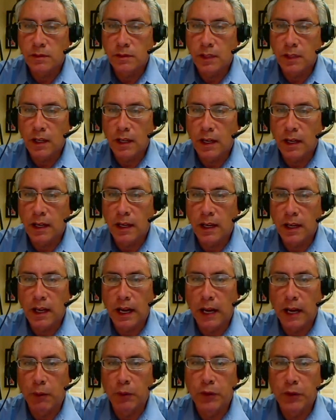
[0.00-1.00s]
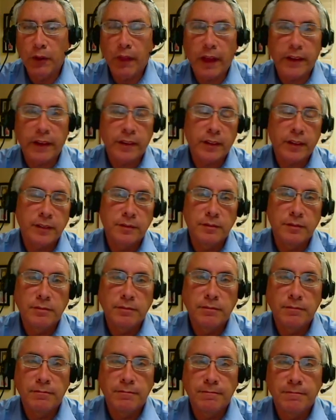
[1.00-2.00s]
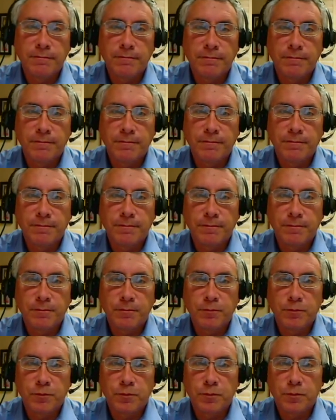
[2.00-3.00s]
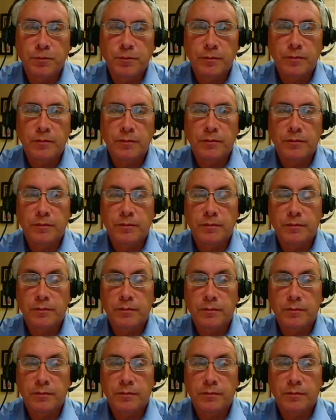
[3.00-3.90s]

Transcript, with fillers: Uh, sounds like interested in some getting his hands on some anti seizure